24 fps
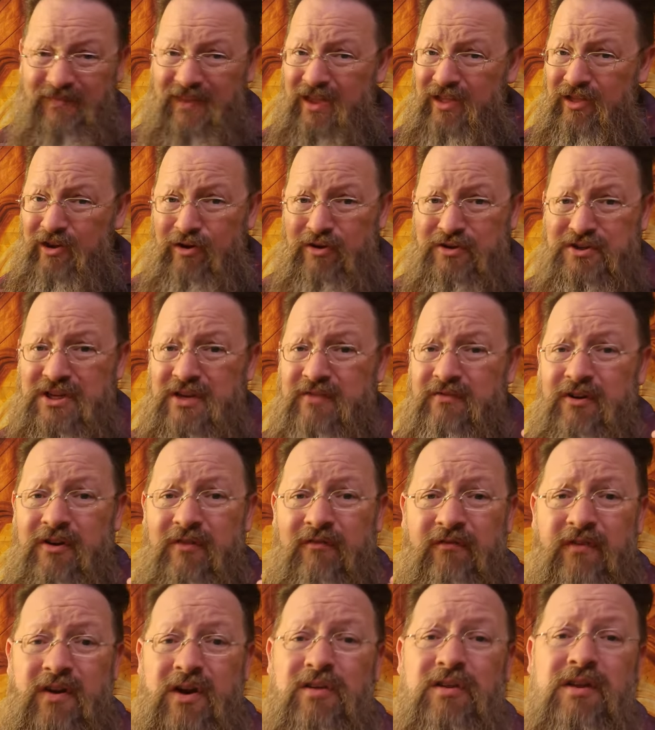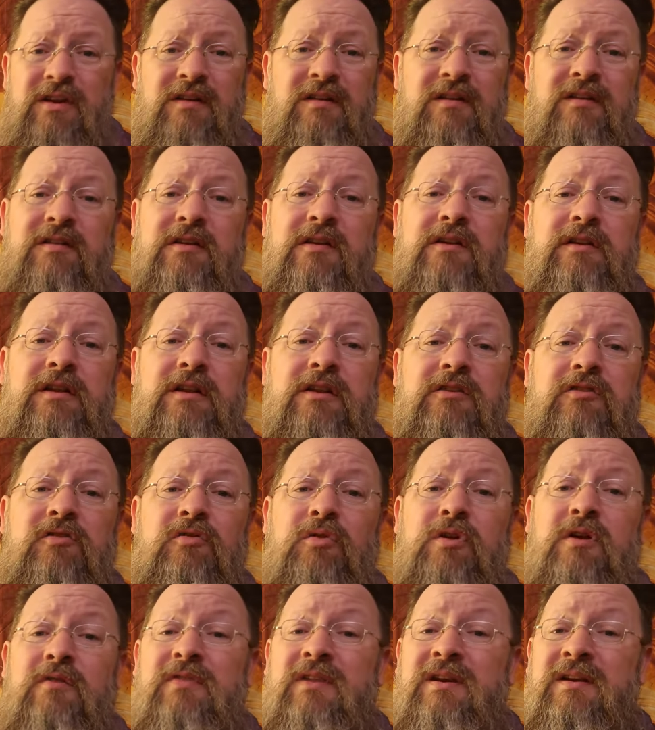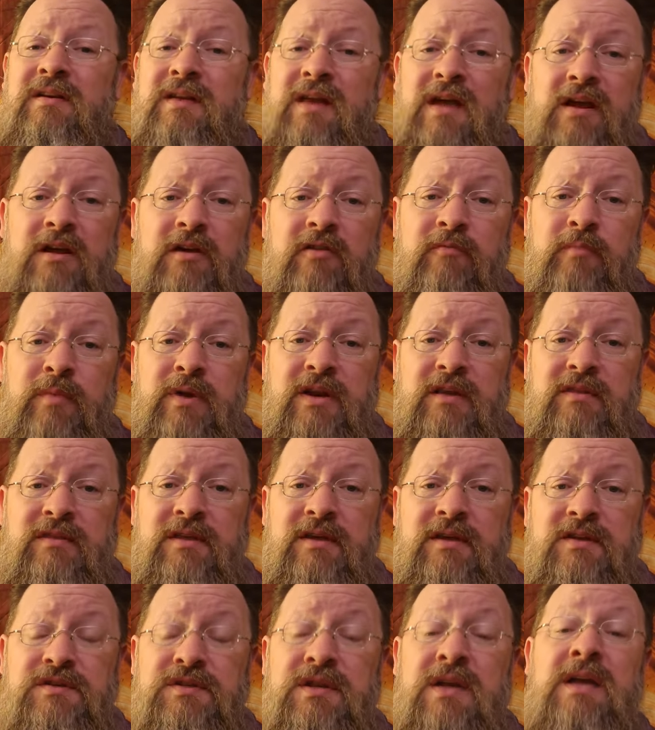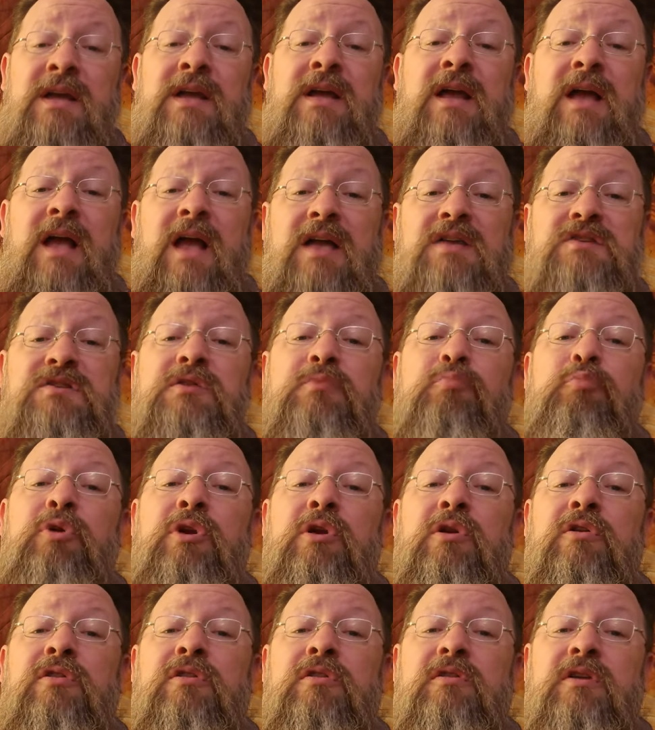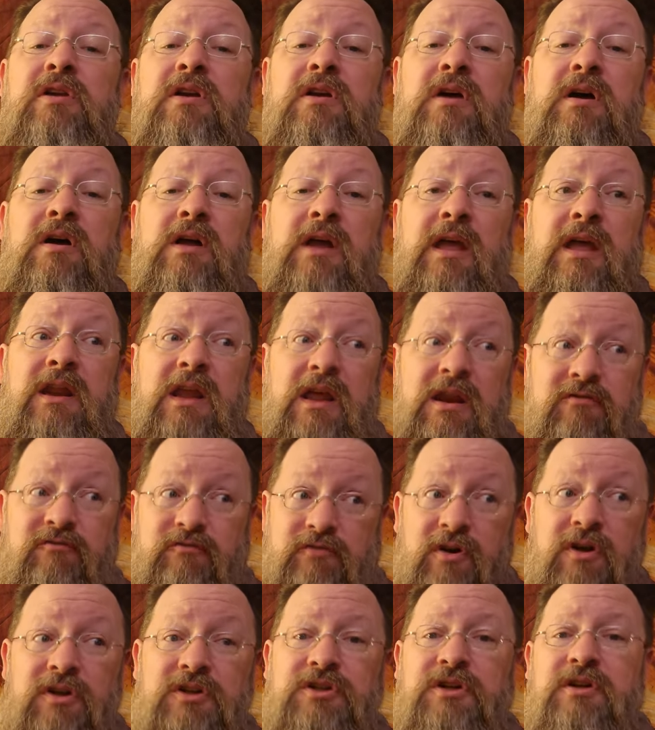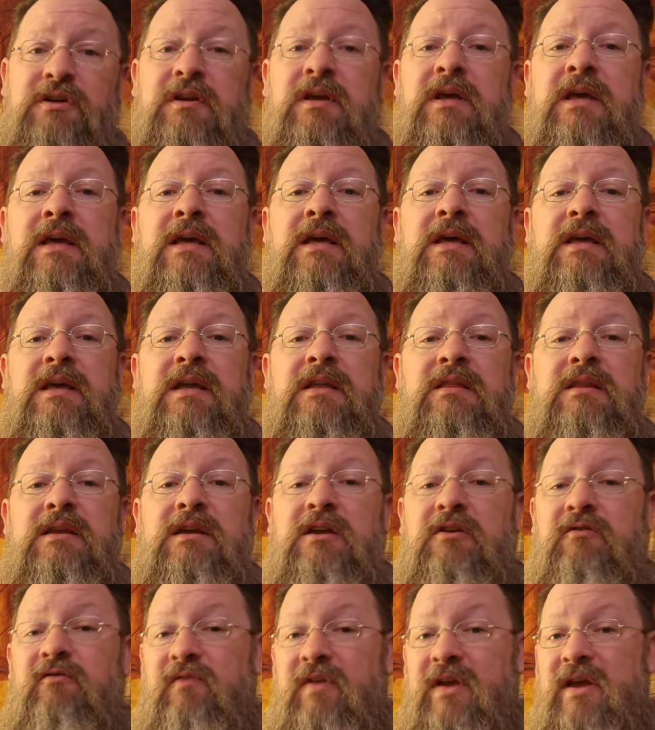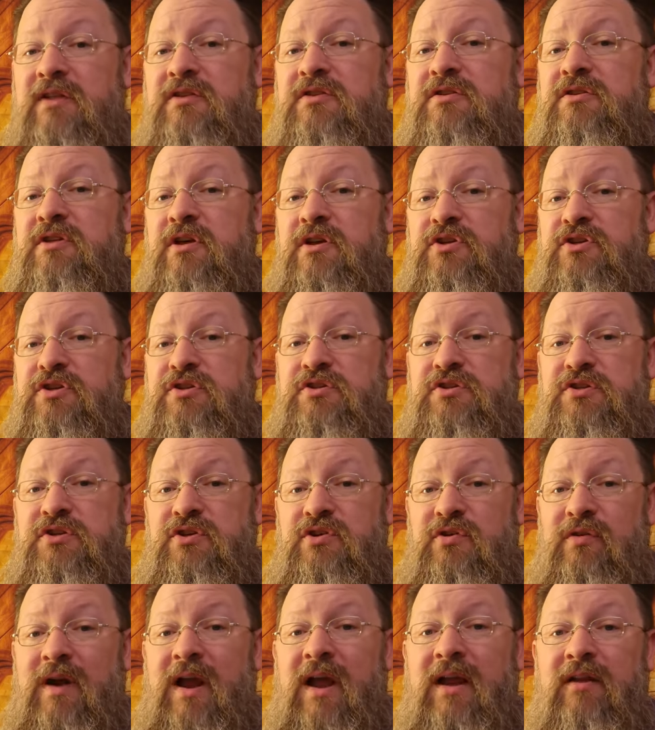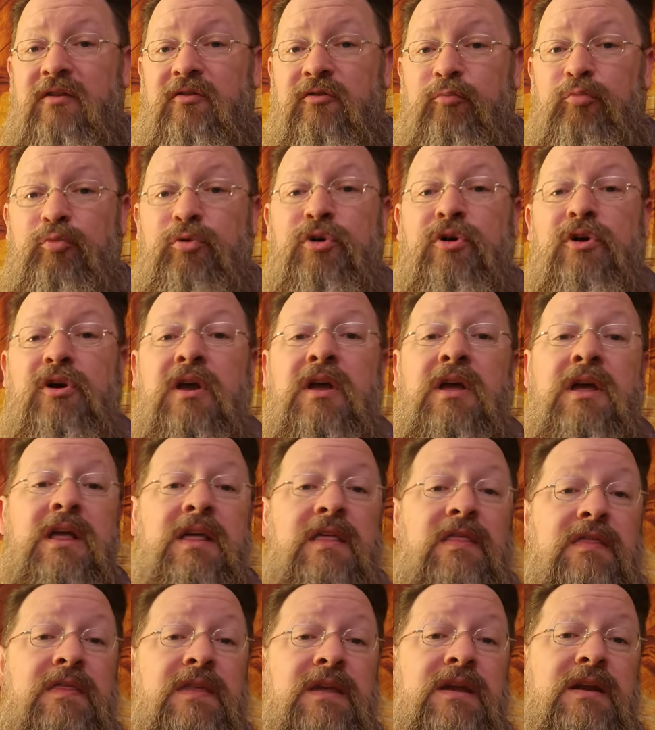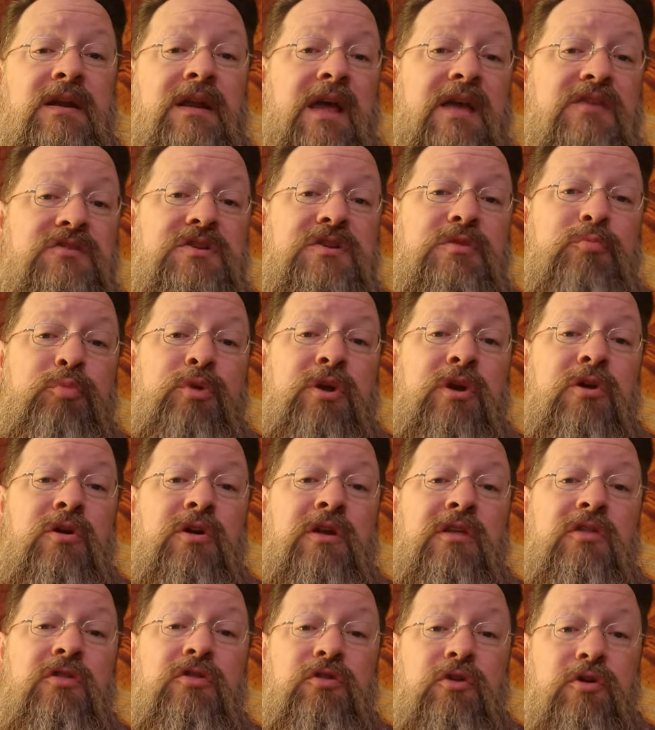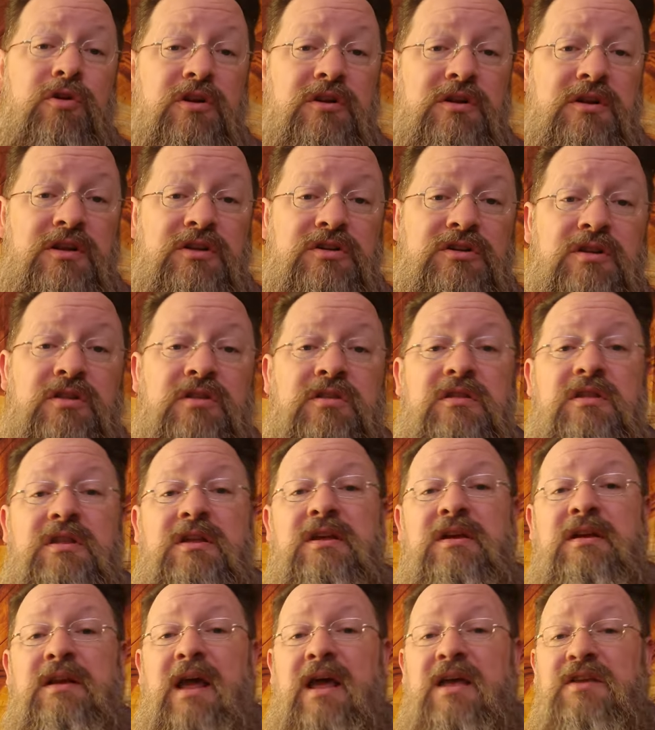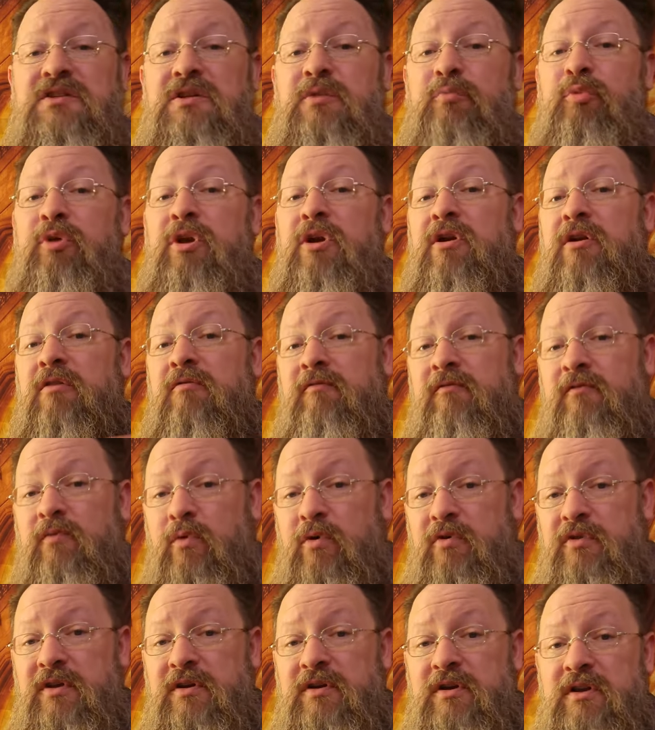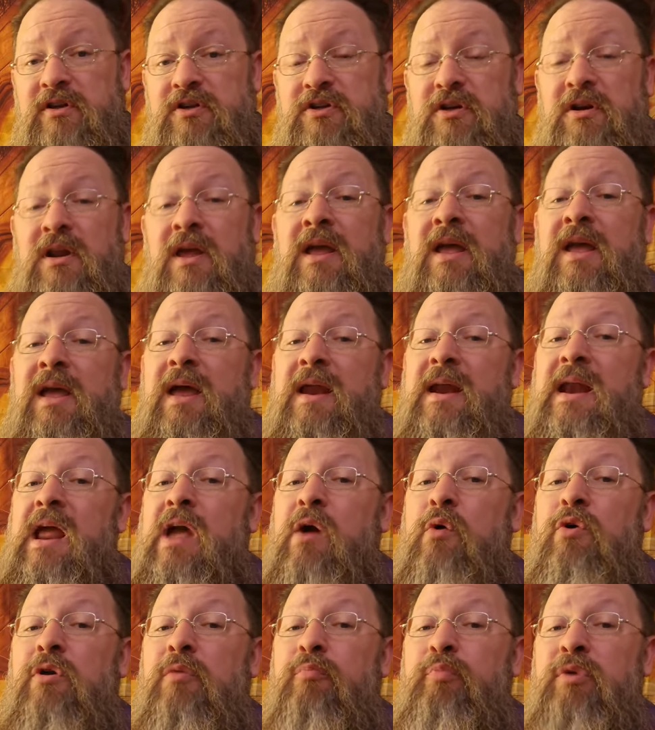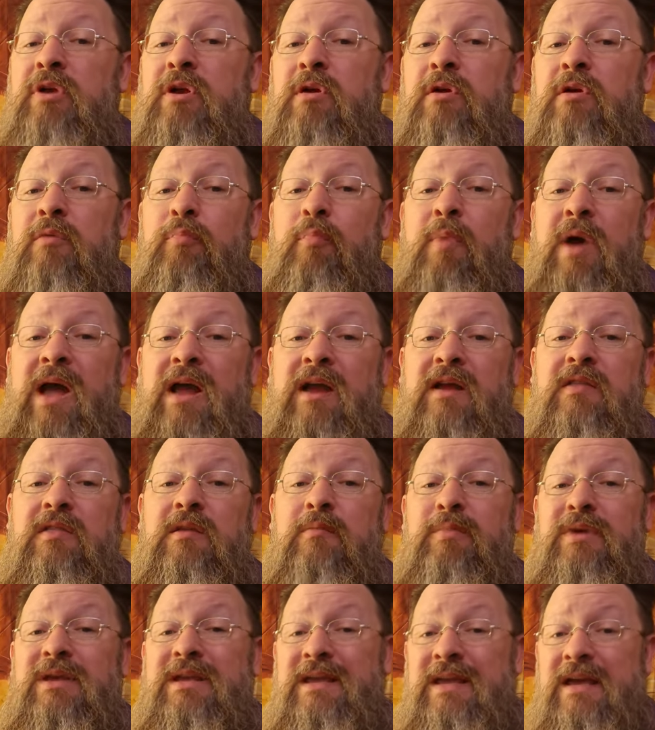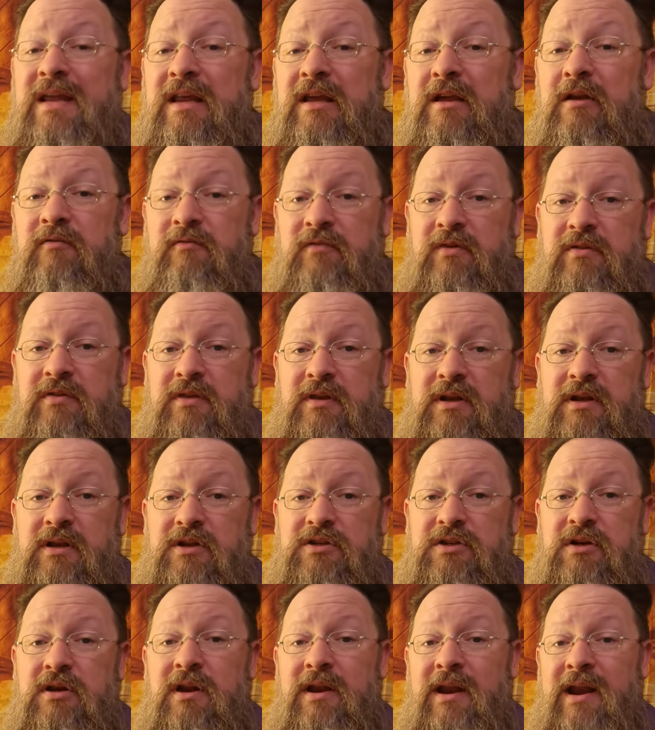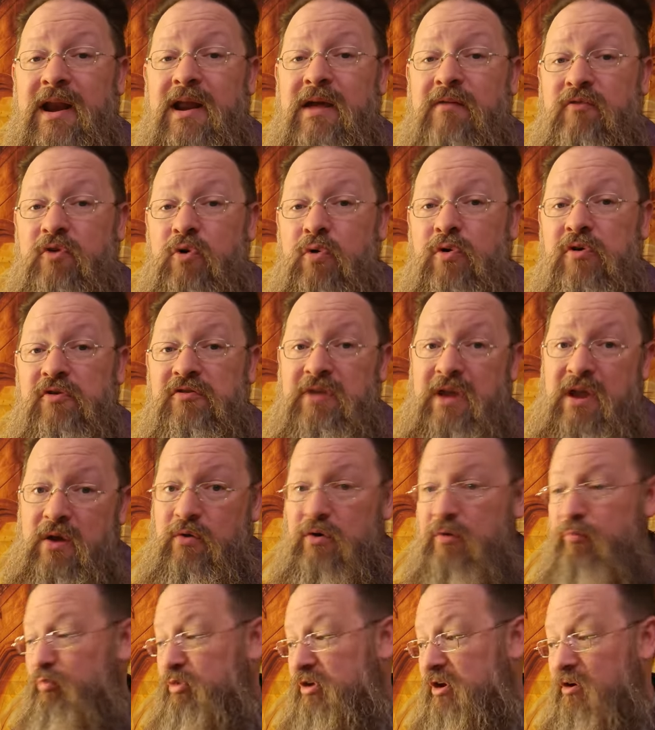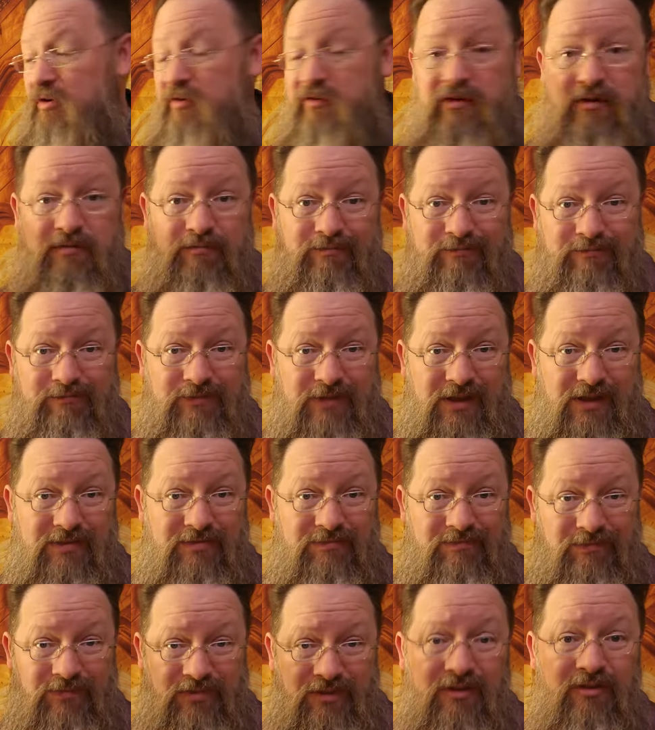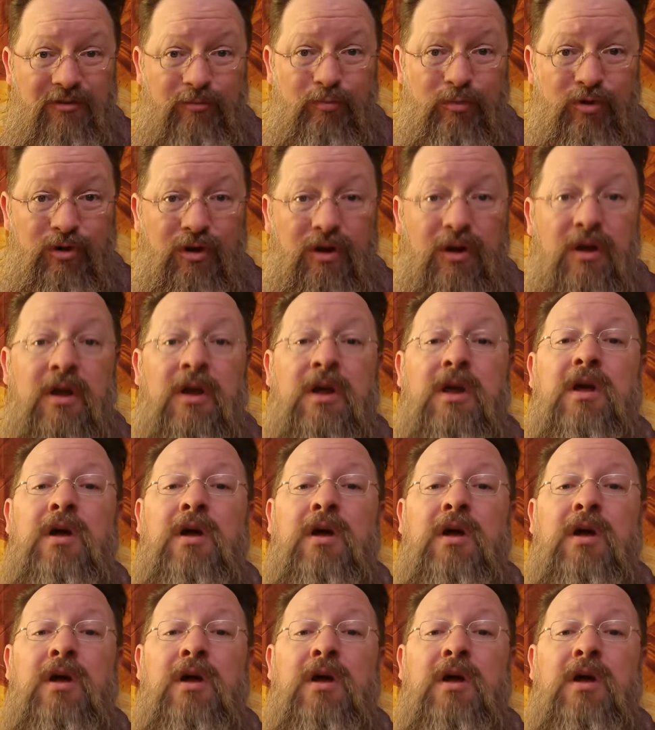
There is even a fairly detailed history of the Deck of Many Things as it appeared in the uh, and, and functioned in the Advanced Dungeons and Dragons book, then as it appeared in third edition, then as it appeared in fourth edition, and how it appeared back in the beginning of fifth edition, and of course how it appears in, in this book.